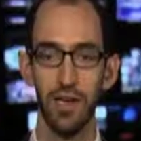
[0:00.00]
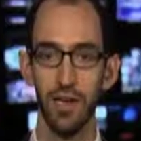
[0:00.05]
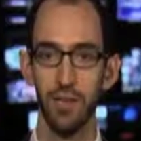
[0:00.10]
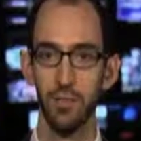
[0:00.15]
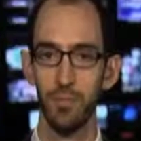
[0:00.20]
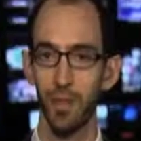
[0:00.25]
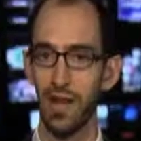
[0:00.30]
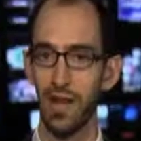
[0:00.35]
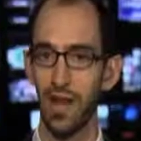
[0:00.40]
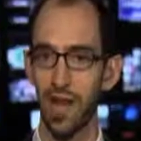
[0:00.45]

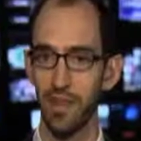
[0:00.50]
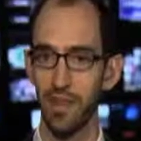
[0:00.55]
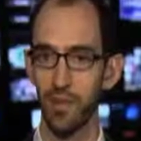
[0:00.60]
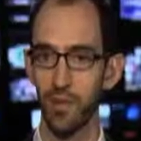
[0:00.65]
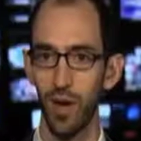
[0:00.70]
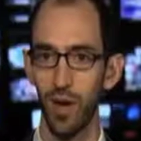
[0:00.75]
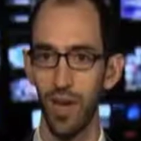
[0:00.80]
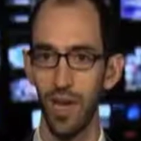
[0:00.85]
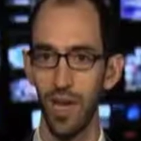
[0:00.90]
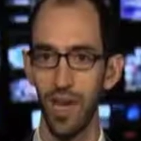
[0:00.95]
But either
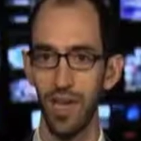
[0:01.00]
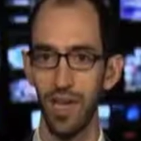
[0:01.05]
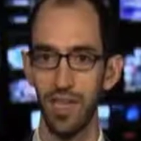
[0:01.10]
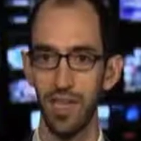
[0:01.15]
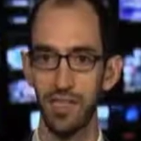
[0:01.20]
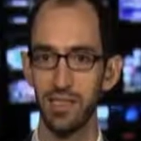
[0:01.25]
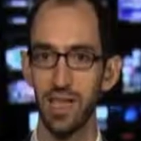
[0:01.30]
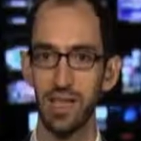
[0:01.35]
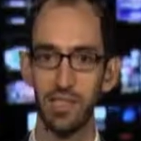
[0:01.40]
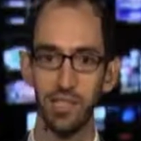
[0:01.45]
way, he
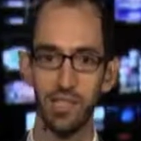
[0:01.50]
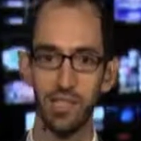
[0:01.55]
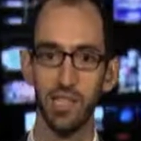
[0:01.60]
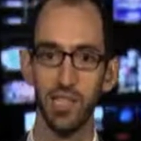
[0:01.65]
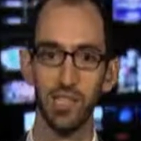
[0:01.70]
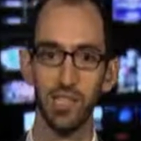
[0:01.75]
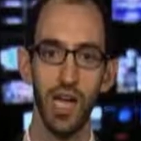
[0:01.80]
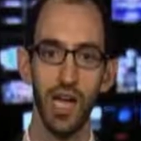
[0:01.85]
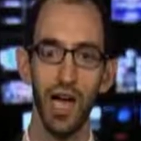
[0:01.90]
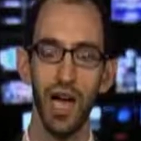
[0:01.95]
set right.
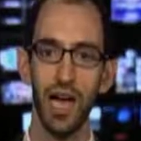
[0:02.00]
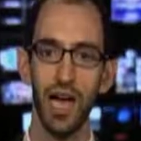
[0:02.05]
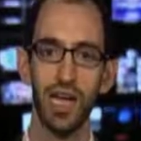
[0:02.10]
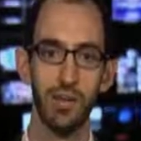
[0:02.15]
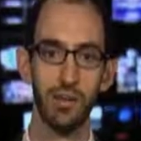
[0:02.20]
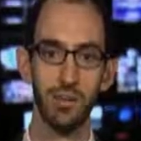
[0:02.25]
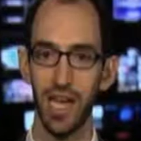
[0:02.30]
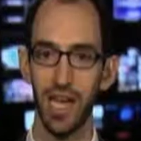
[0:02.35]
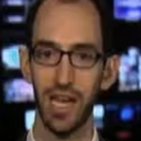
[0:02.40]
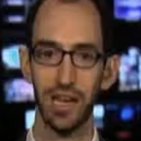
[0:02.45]
such a high
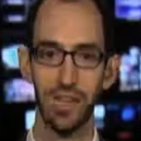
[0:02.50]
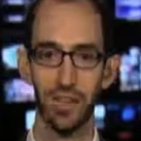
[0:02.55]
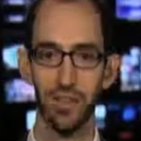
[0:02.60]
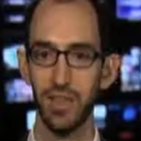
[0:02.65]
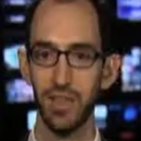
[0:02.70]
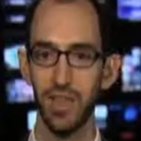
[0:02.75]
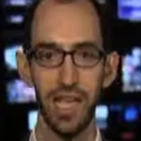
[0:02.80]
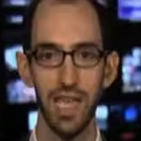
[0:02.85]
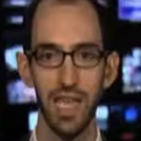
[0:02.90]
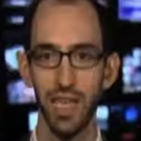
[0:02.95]
objective,
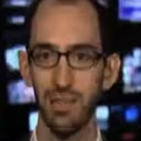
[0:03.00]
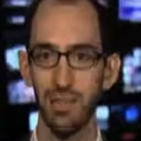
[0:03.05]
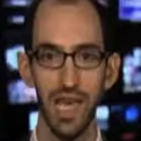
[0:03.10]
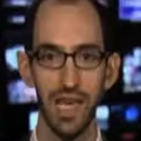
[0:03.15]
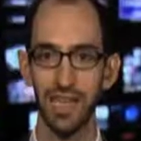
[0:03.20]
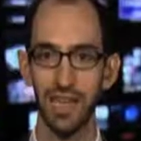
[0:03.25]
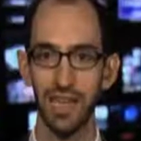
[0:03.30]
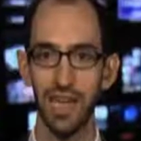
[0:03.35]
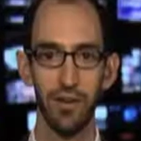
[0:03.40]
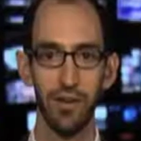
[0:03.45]
he can't back
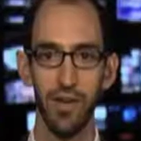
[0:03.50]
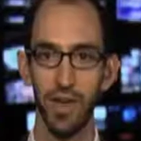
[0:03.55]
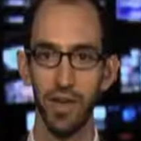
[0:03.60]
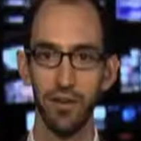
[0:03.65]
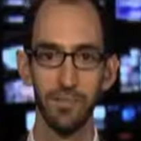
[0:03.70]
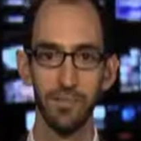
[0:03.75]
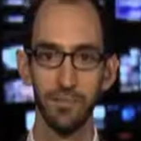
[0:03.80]
down now.